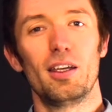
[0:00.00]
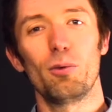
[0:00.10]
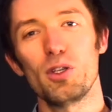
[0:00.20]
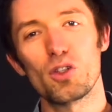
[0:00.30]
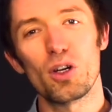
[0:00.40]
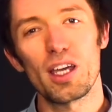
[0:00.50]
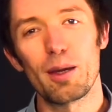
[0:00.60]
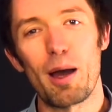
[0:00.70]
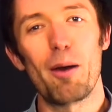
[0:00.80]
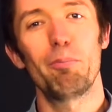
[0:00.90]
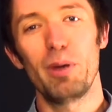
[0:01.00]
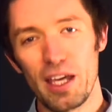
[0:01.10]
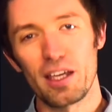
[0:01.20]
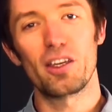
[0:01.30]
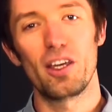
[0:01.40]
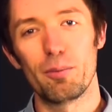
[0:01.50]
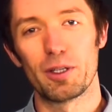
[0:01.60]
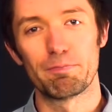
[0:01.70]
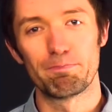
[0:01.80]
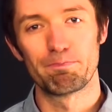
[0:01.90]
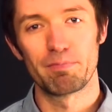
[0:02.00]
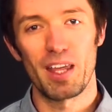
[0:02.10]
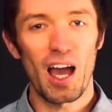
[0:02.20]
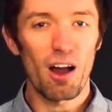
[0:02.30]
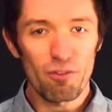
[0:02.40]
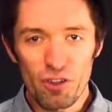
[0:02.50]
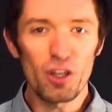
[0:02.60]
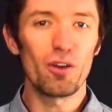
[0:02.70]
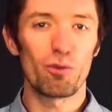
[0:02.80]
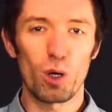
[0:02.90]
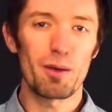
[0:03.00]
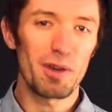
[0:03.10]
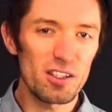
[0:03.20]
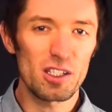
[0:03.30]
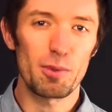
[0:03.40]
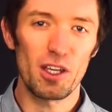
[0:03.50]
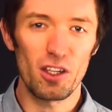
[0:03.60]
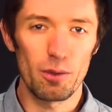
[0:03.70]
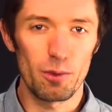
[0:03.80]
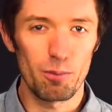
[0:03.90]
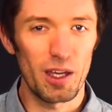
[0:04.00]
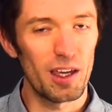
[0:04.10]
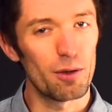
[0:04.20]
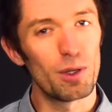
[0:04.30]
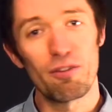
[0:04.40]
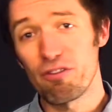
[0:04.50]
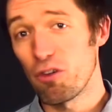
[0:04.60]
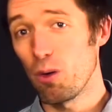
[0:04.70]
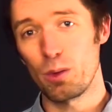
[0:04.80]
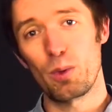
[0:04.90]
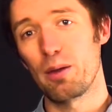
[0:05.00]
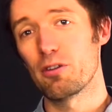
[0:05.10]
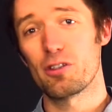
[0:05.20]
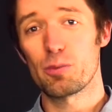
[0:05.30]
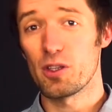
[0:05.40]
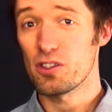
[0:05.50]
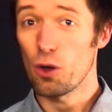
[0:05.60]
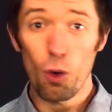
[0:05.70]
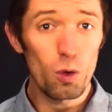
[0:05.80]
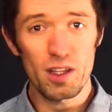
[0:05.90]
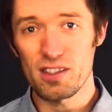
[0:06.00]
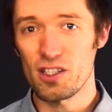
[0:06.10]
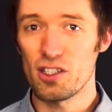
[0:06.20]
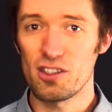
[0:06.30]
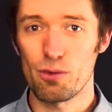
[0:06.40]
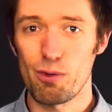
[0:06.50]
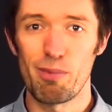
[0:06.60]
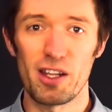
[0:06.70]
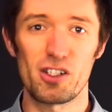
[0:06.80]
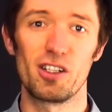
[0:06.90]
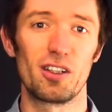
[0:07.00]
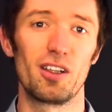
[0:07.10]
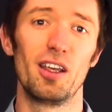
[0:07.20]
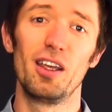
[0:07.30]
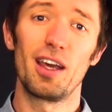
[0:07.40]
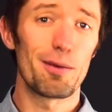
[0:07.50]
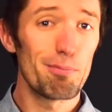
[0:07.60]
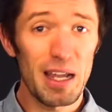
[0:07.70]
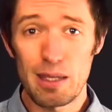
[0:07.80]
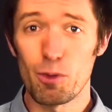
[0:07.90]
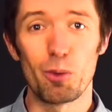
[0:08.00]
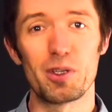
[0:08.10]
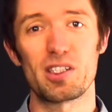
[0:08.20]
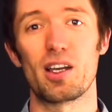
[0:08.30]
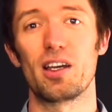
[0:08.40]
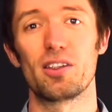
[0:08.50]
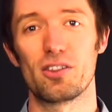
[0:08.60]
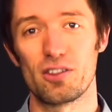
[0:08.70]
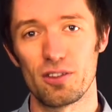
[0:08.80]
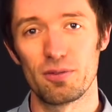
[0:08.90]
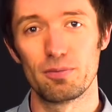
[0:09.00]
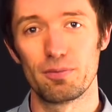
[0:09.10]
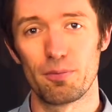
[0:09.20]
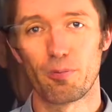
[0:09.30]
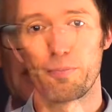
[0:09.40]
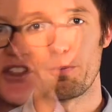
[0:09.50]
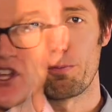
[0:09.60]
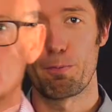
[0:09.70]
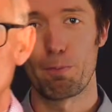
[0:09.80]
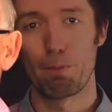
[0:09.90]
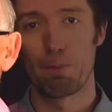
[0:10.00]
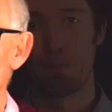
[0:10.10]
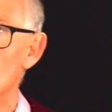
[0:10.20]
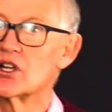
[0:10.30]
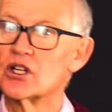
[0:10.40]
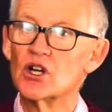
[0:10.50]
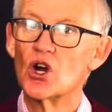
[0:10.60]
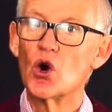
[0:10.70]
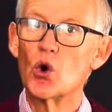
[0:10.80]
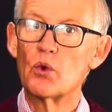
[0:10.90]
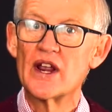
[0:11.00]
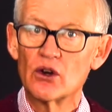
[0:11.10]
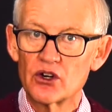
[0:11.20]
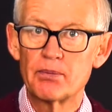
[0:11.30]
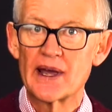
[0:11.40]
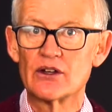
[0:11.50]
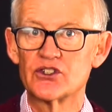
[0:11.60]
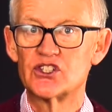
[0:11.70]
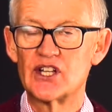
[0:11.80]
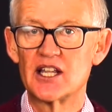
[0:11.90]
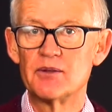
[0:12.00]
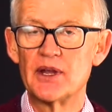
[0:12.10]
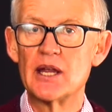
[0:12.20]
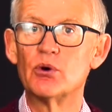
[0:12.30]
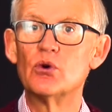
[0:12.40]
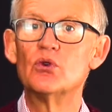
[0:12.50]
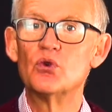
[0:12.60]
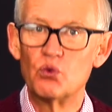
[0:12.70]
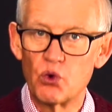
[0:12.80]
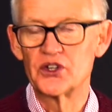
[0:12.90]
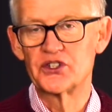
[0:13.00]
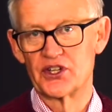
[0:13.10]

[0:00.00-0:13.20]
We're talking about being human. Our view of what it means to be a human being will inform the way we respond to all these issues that we've mentioned, and many more besides. At the Theology Network, we're not about telling people what to